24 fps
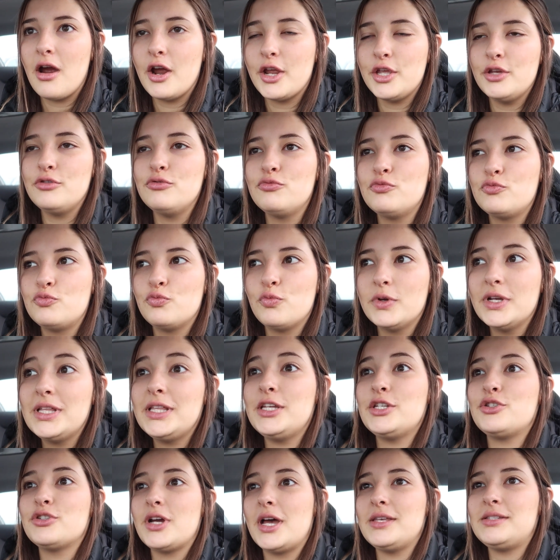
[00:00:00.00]
Are you
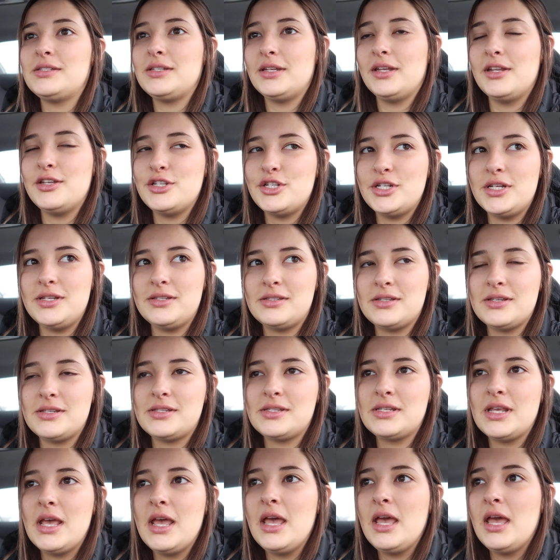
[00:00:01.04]
really trusting in
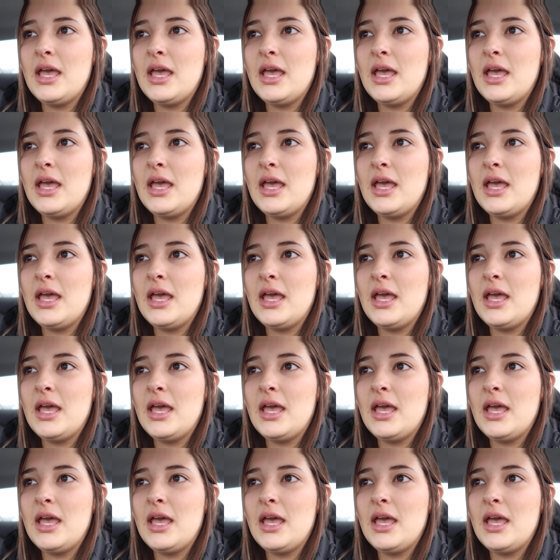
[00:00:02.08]
Jesus?